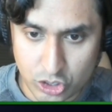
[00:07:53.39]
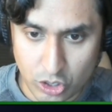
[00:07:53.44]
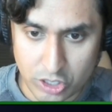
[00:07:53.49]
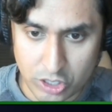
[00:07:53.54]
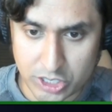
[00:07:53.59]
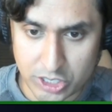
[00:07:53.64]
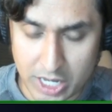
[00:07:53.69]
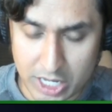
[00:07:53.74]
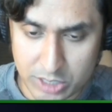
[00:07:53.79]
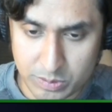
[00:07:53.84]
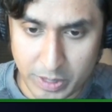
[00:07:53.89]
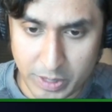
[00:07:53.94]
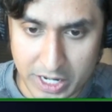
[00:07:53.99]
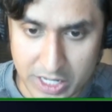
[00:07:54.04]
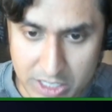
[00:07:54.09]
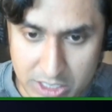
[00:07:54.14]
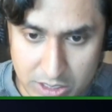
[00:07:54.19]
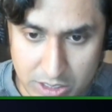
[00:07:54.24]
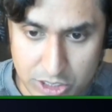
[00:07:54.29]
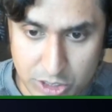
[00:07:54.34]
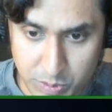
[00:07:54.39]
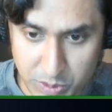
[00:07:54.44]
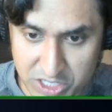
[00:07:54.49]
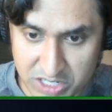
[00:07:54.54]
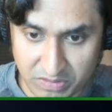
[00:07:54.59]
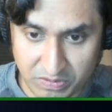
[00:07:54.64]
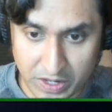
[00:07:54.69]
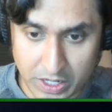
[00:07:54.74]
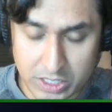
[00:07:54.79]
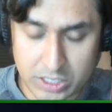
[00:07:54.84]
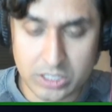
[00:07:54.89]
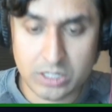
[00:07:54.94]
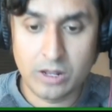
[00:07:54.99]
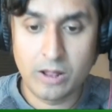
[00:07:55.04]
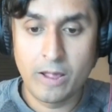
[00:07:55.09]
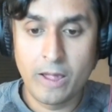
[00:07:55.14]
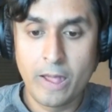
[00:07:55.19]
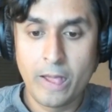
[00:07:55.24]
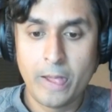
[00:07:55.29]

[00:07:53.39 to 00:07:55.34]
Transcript: starts explaining specifics.